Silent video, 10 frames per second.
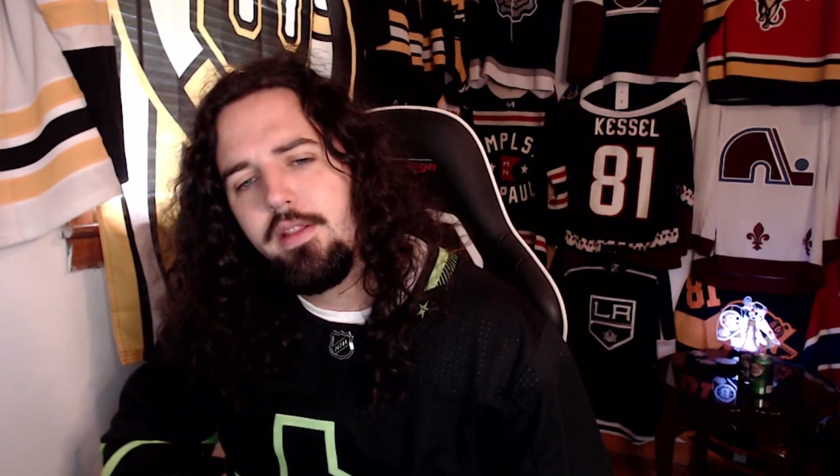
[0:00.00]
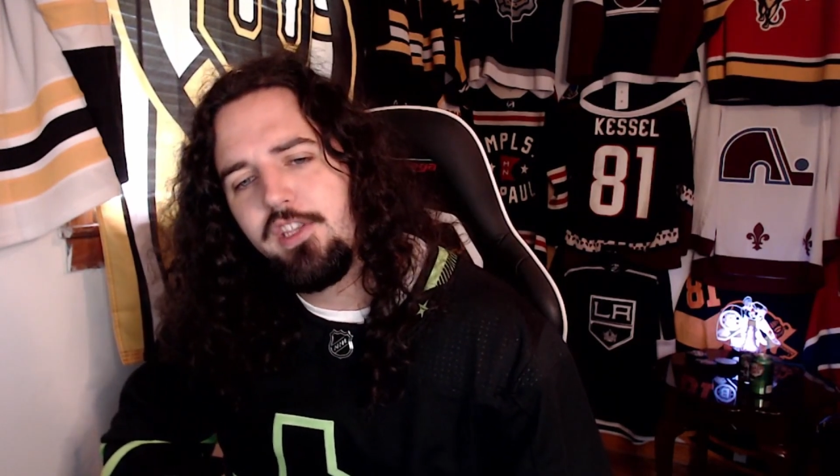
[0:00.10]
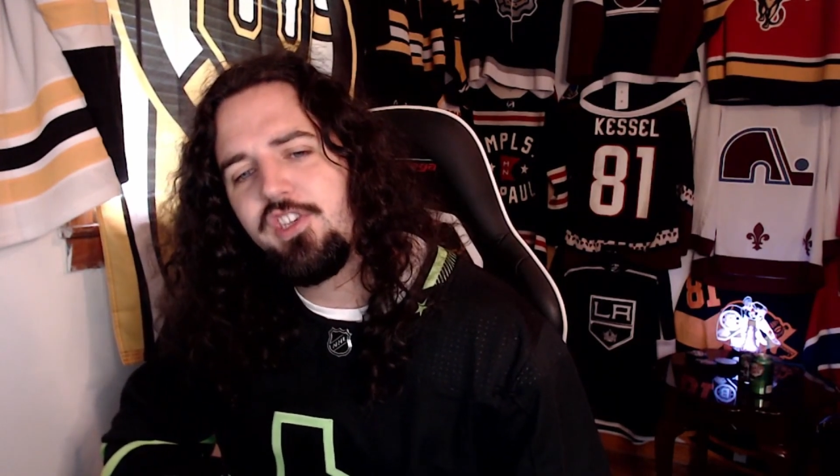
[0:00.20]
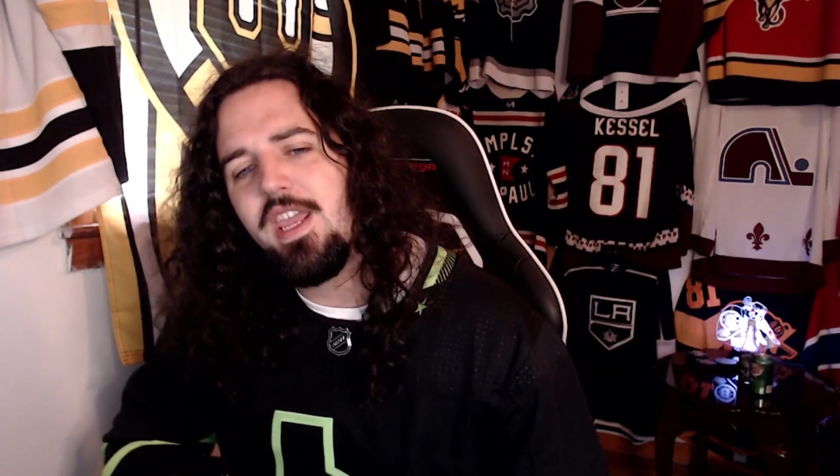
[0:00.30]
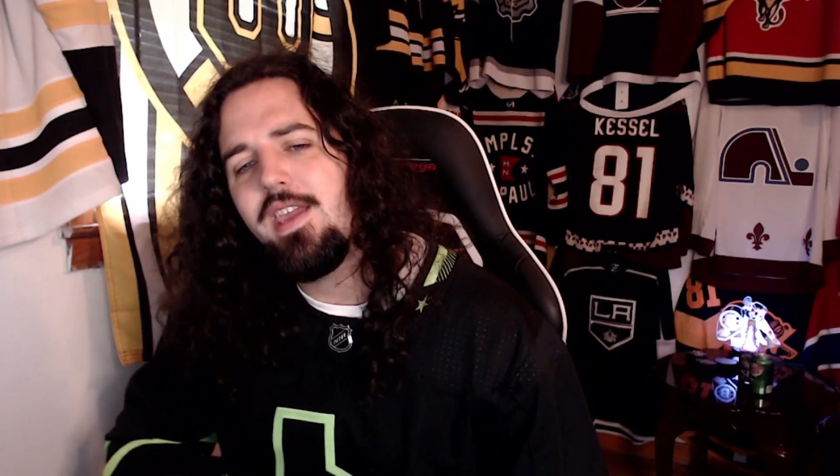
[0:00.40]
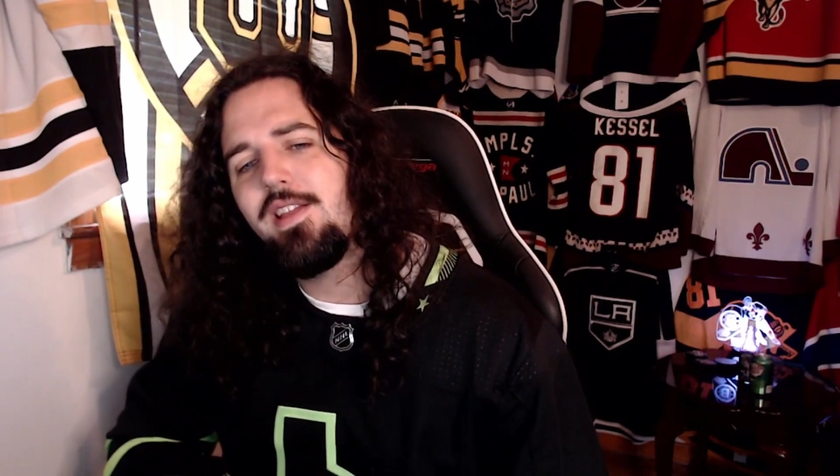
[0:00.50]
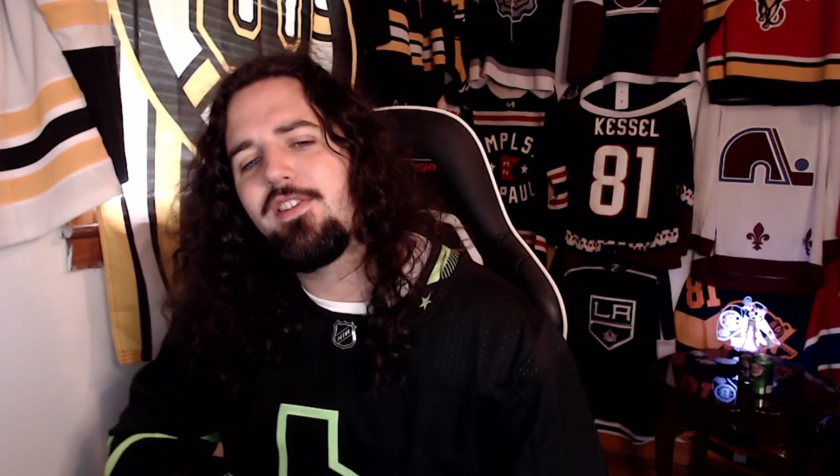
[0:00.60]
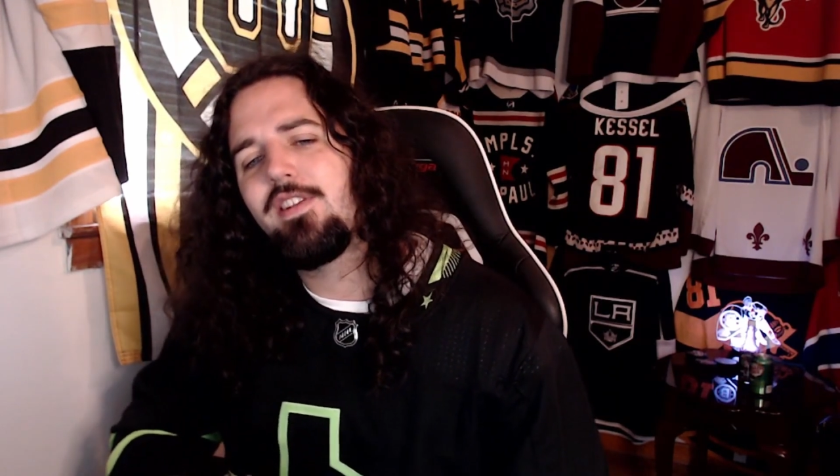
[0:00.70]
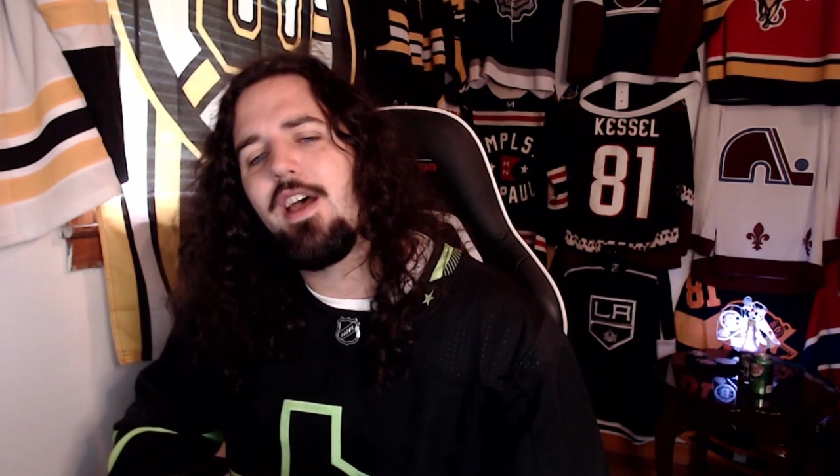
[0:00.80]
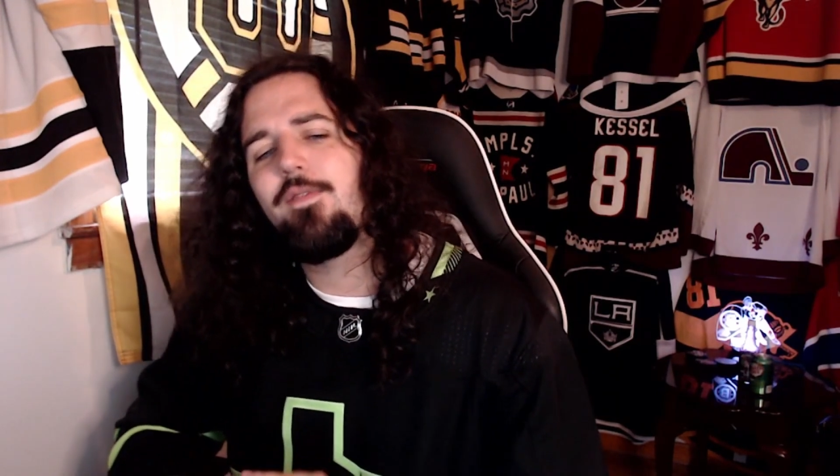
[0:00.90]
the Sagan
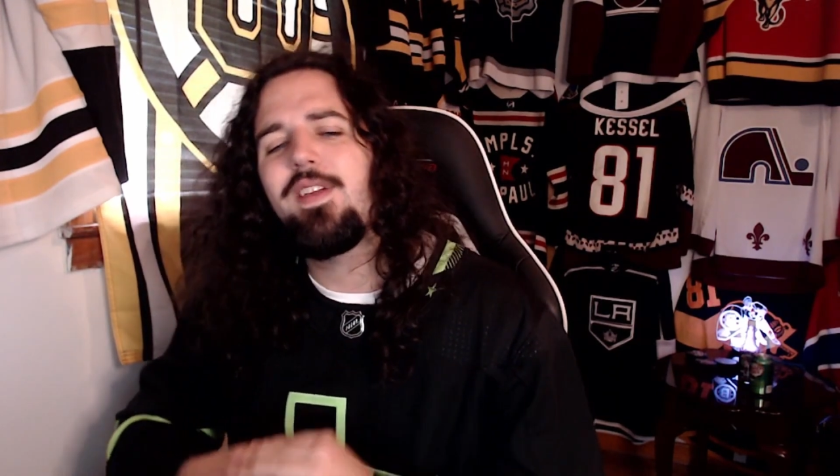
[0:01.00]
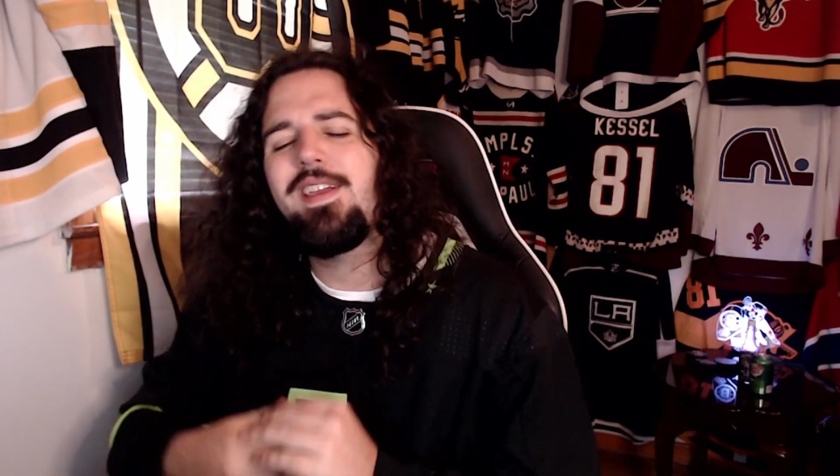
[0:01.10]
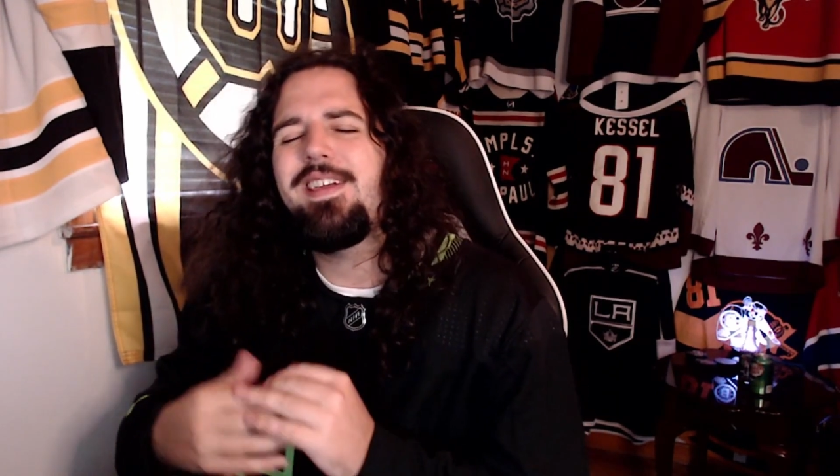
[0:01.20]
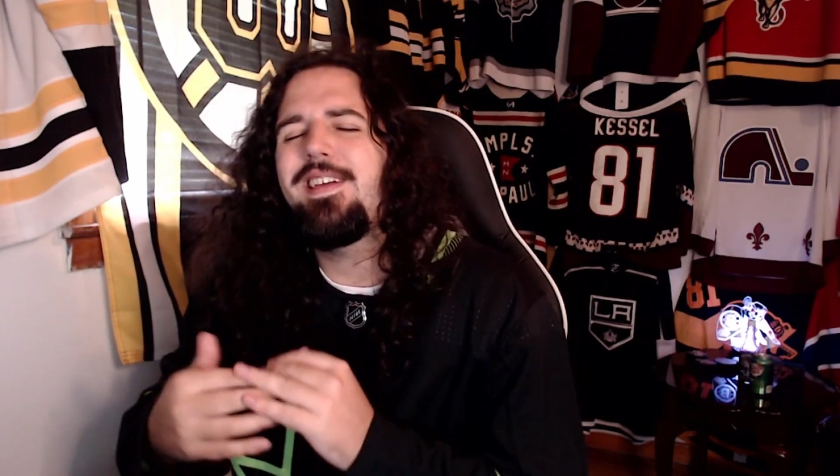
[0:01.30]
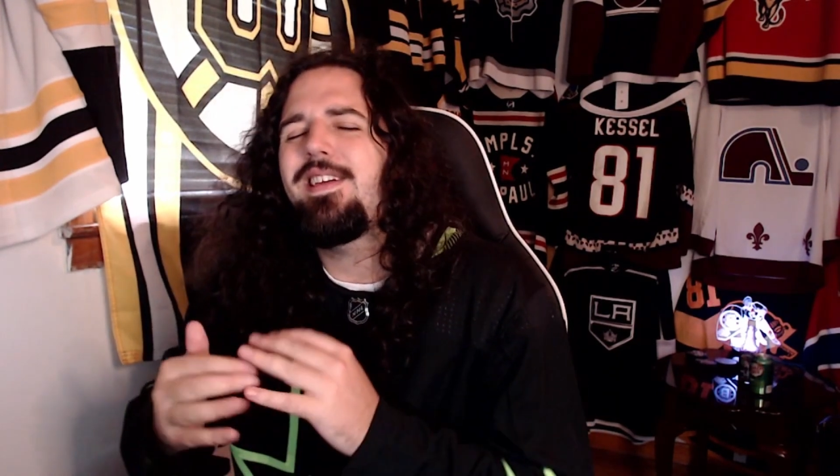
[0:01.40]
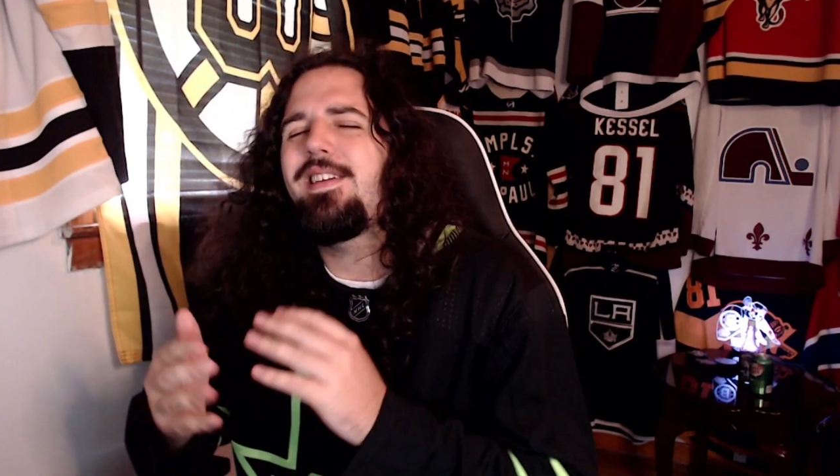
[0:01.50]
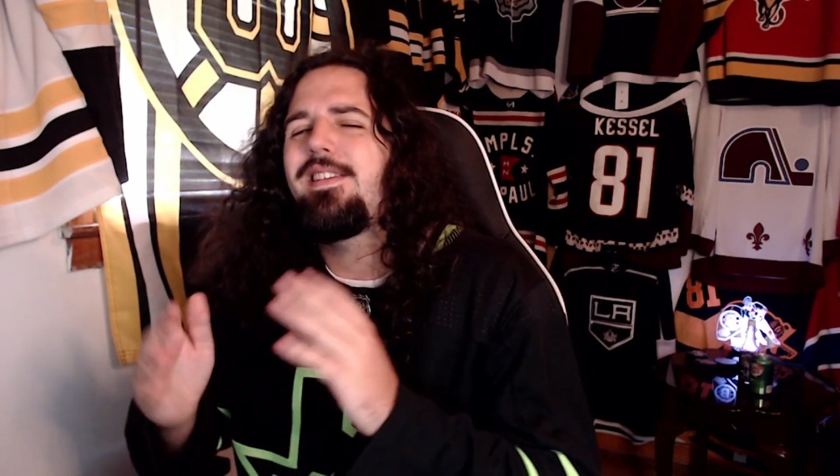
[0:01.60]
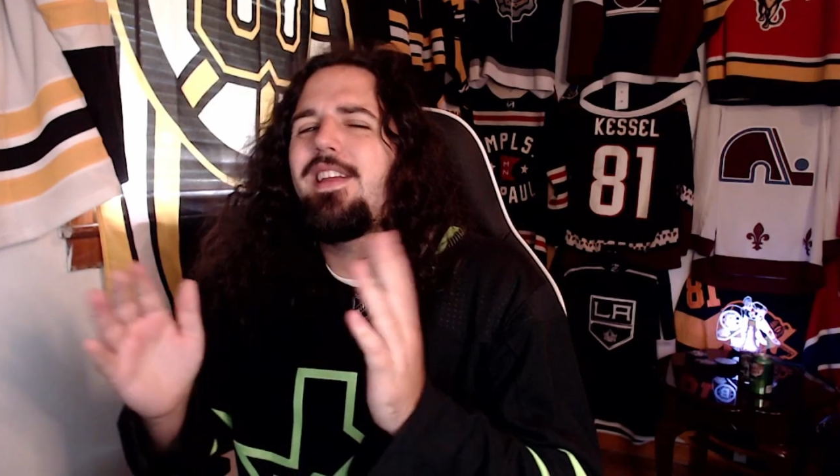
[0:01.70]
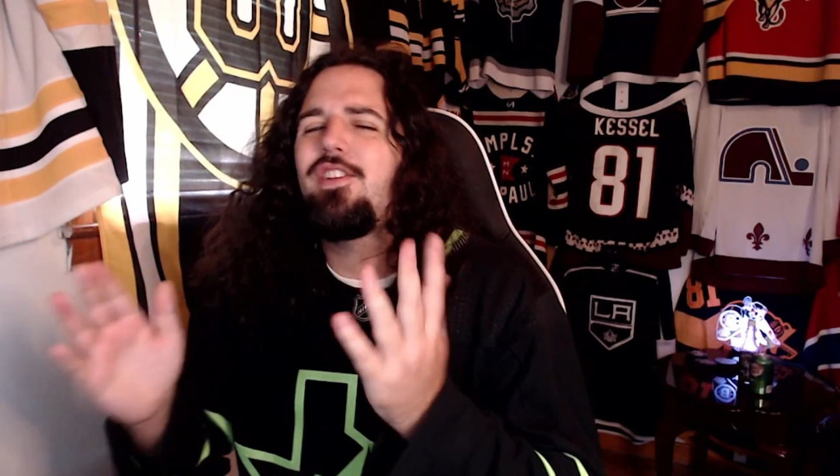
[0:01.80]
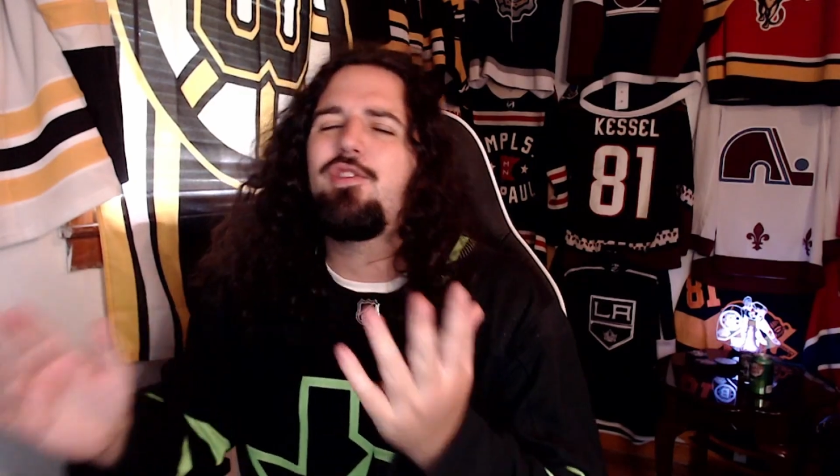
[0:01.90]
stuff
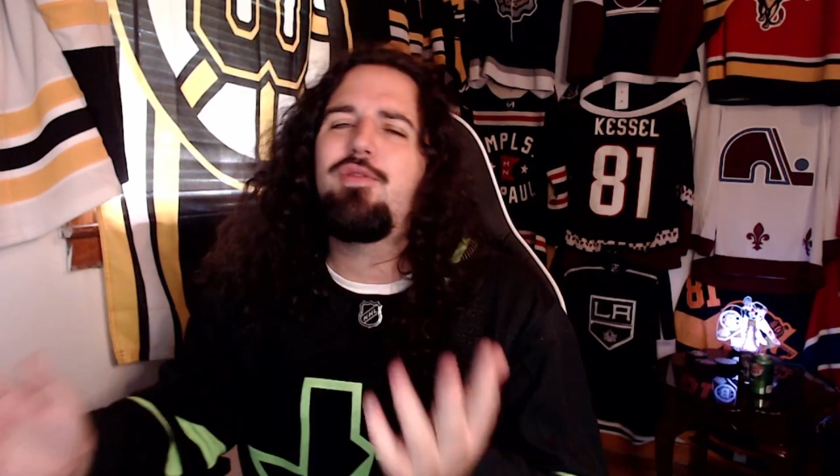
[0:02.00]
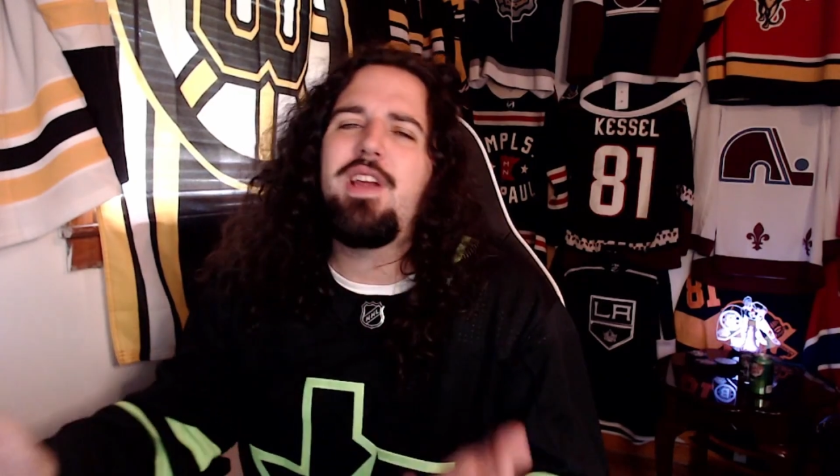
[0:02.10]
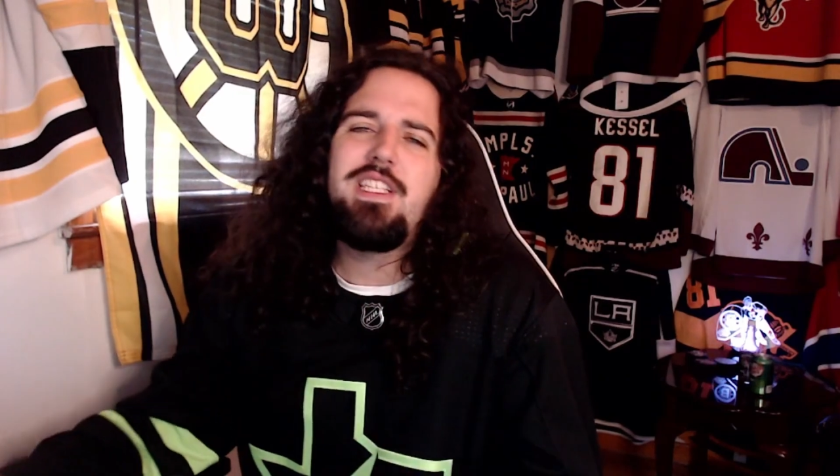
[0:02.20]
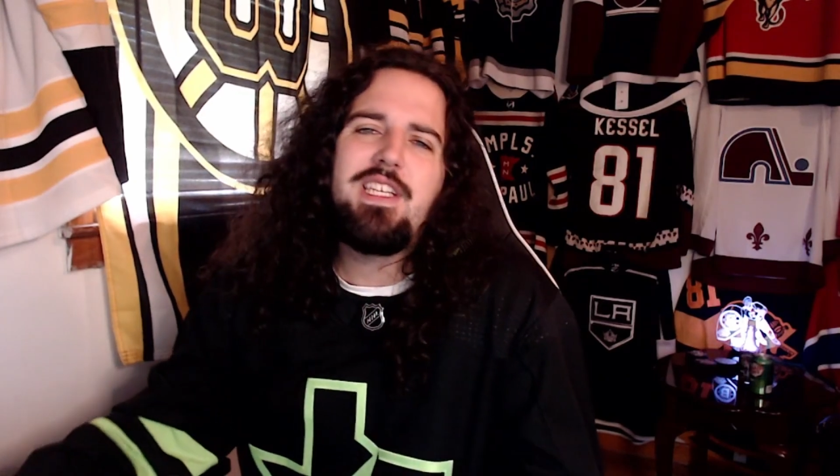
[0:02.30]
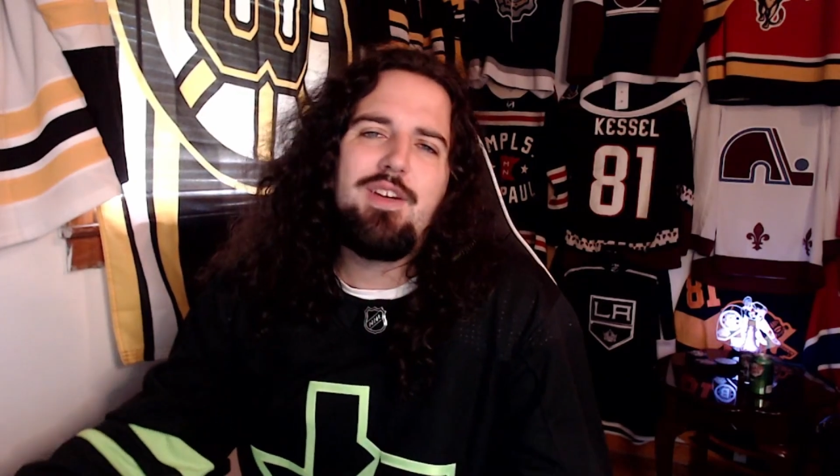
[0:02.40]
isn't as crazy